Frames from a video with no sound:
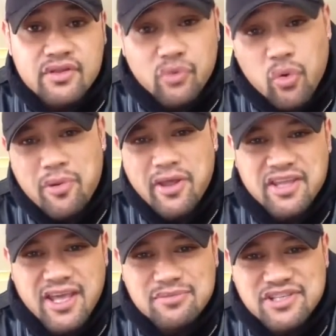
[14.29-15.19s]
All Black
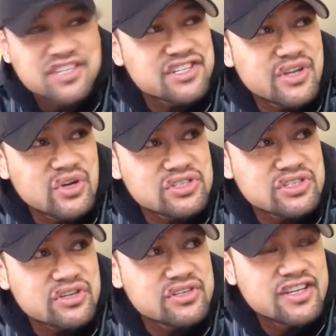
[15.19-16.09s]
game is actually on,
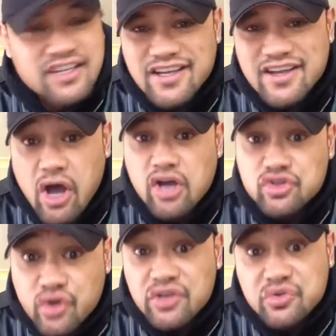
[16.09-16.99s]
so I'll
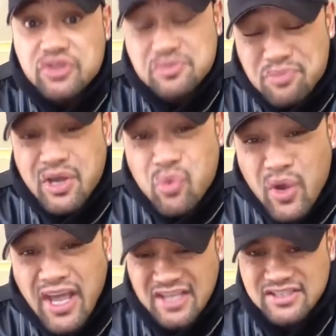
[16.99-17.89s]
try and do this a bit
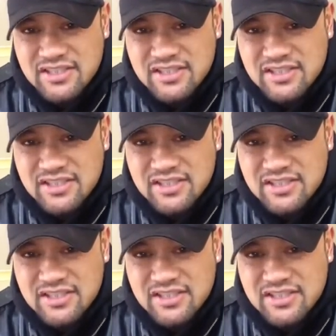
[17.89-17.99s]
quicker.